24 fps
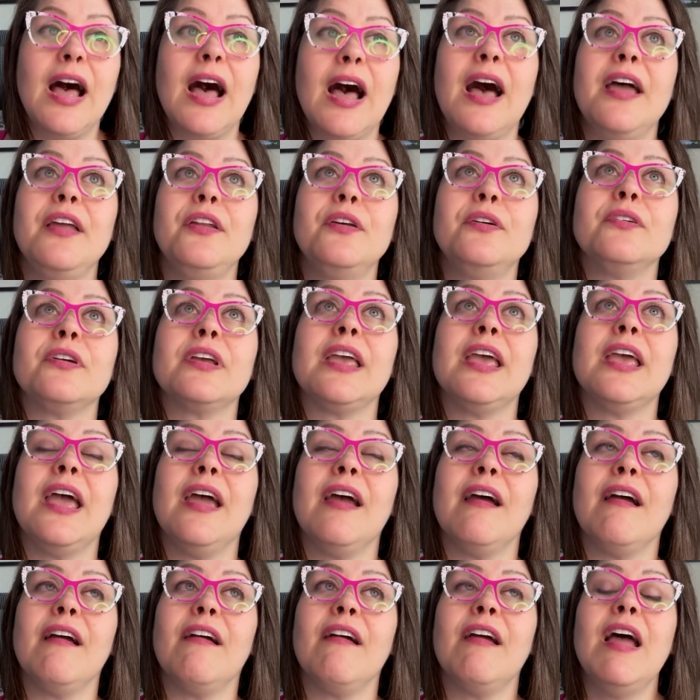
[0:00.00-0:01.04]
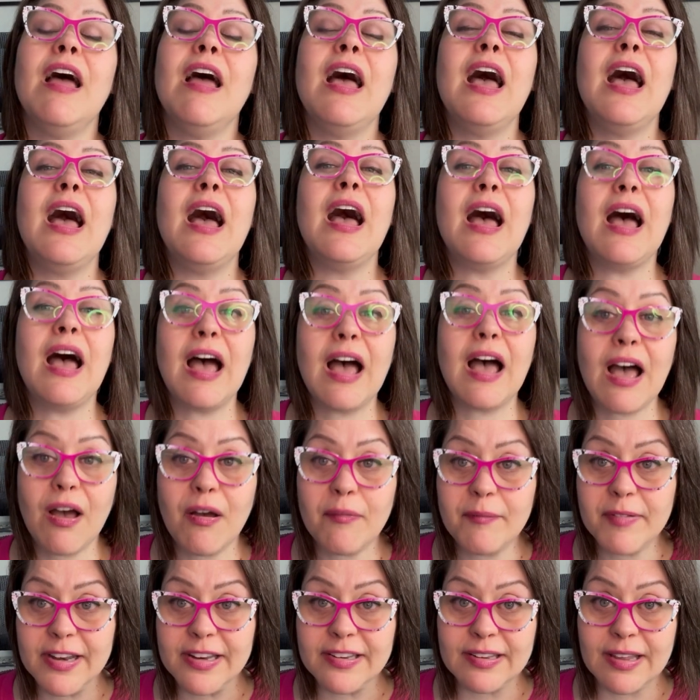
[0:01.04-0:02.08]
I don't care how
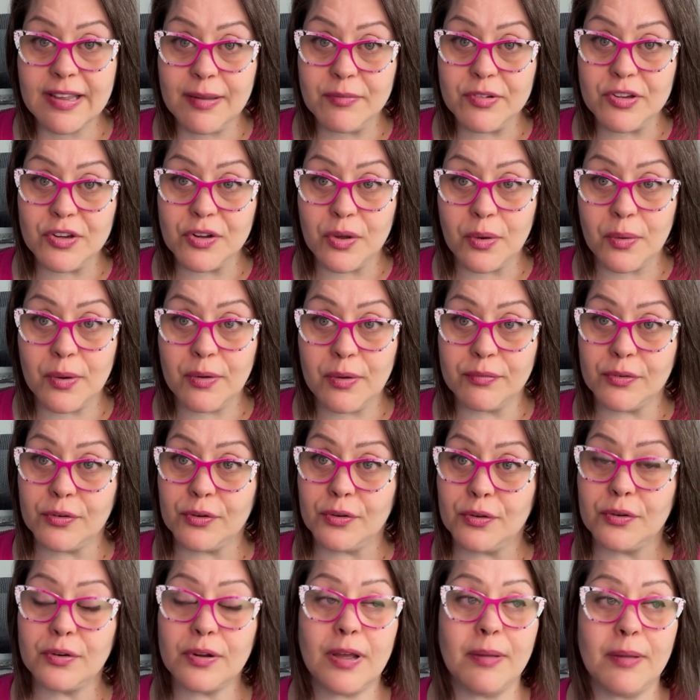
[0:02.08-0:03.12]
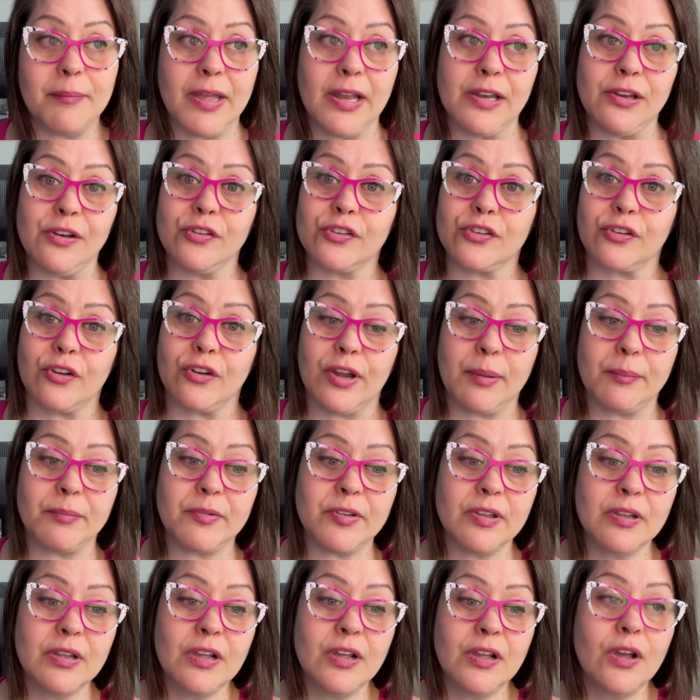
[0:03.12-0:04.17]
many times you go over a manuscript,